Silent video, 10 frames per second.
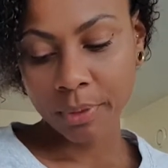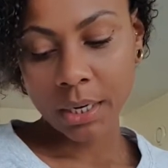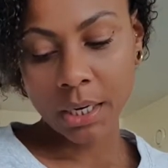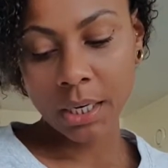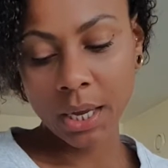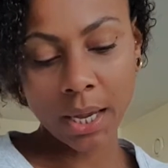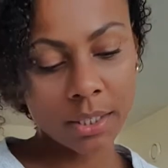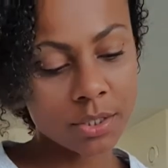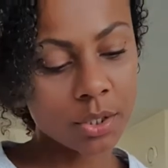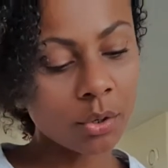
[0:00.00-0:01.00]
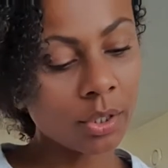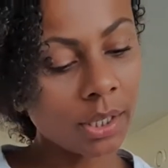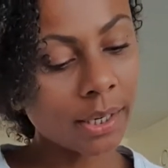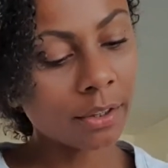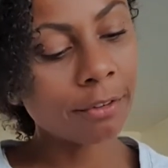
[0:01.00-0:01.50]
in the end it's only
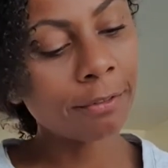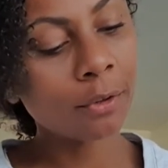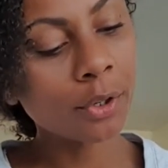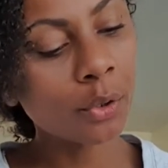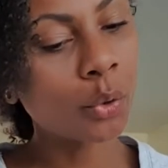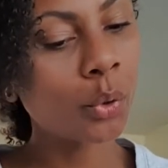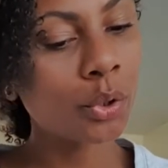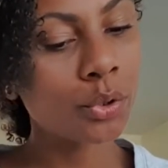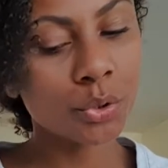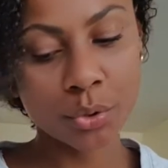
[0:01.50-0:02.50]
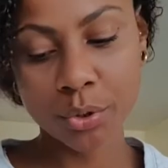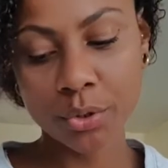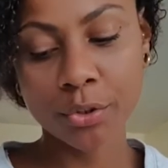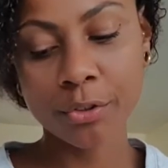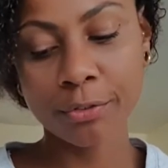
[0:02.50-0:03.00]
like the 4 golden
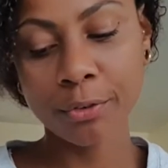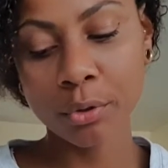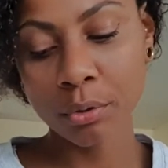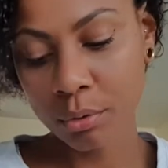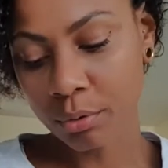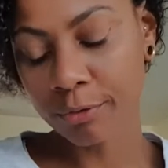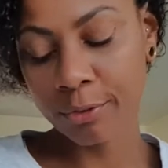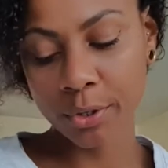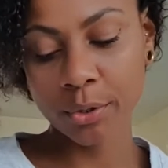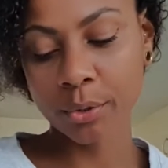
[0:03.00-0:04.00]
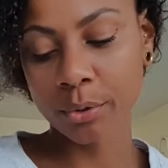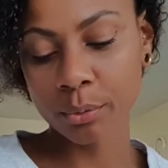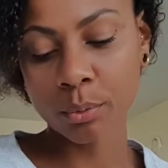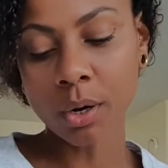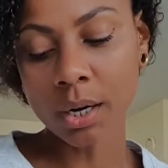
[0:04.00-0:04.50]
swords or the 4
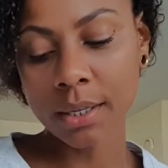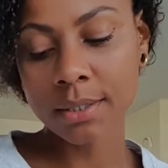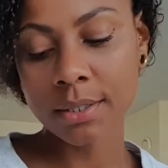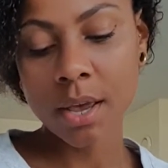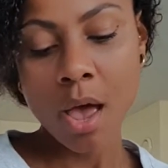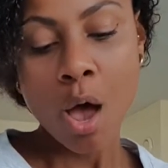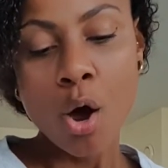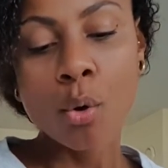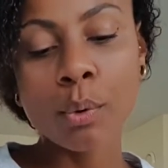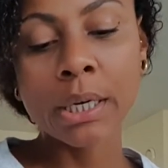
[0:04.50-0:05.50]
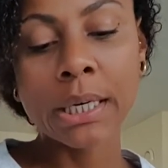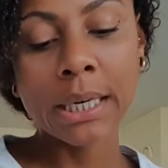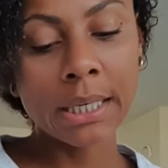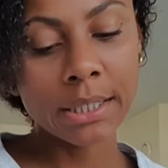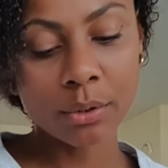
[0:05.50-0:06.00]
golden wands we
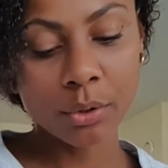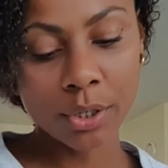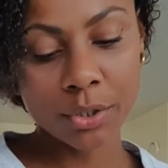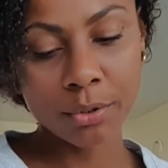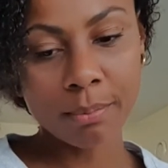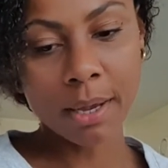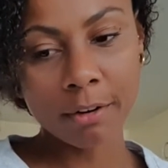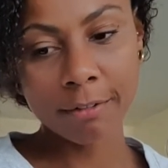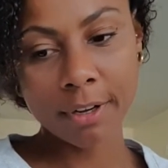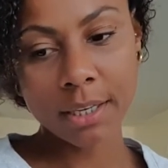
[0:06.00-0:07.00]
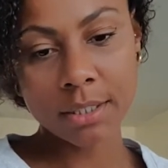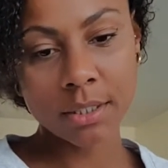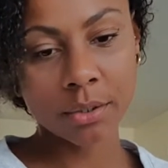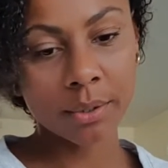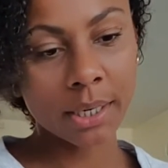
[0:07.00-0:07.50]
need in order to manifest
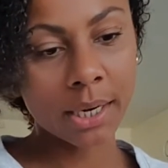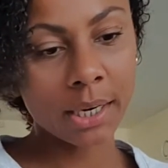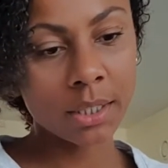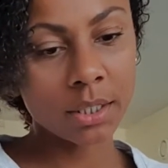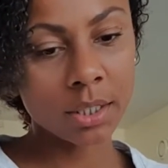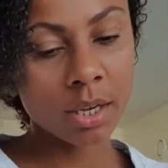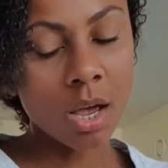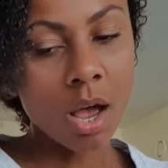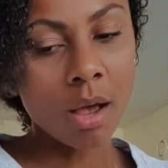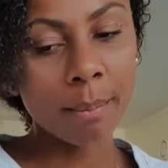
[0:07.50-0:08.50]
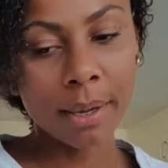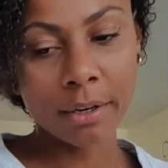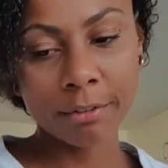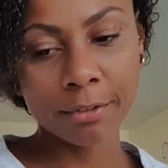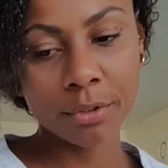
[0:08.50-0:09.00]
and create a
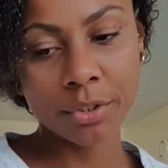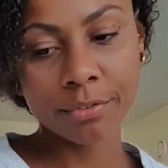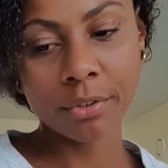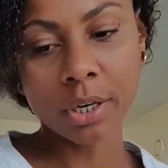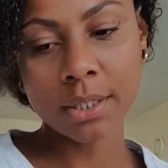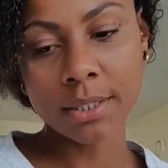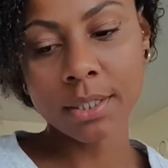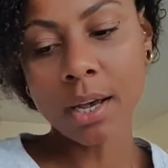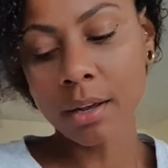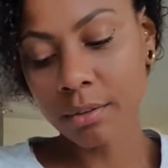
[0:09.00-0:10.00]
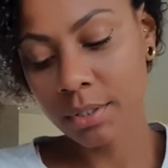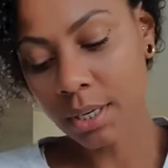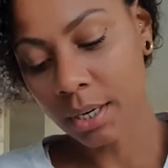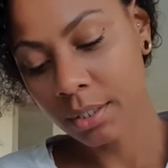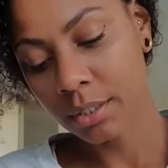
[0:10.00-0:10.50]
better future for ourselves.
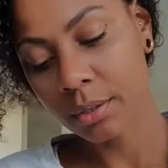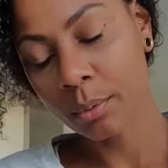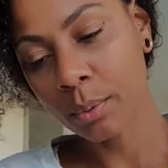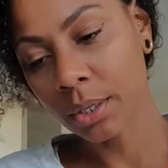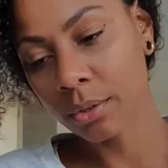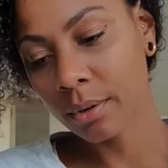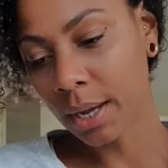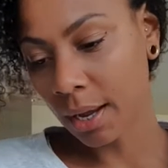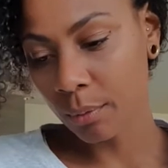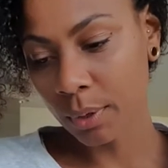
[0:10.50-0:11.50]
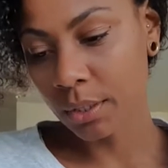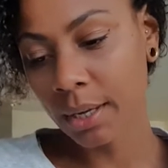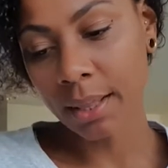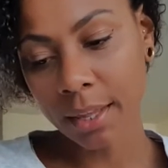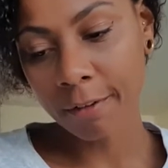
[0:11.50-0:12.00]
And when you
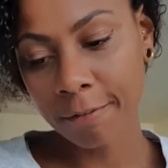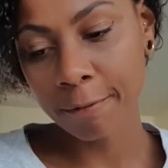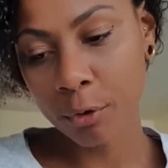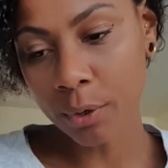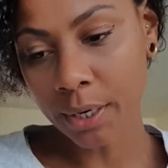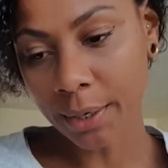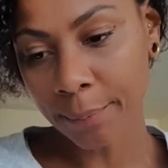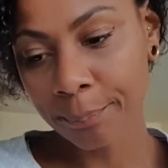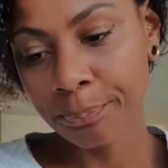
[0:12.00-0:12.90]
get that 4,